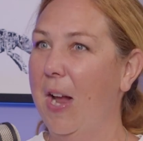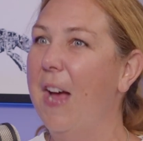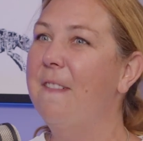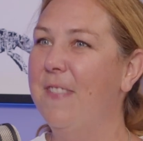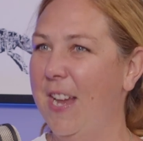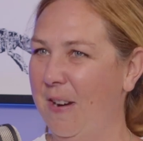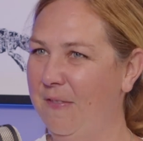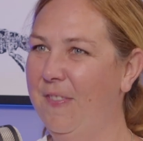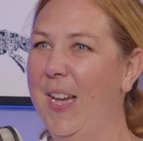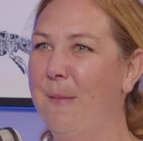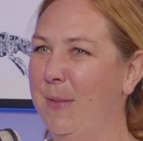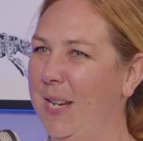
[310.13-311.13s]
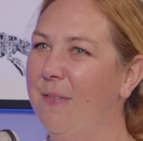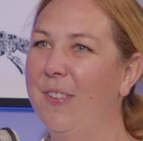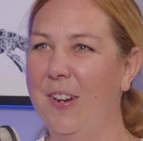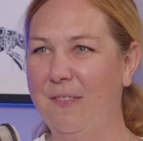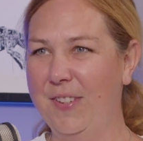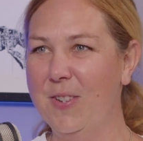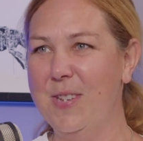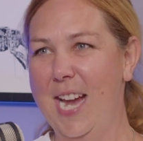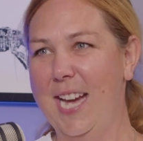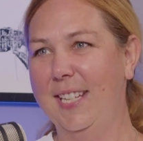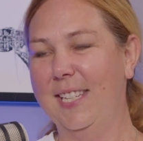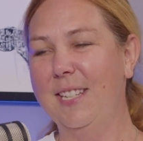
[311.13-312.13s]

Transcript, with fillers: of their family for a few days.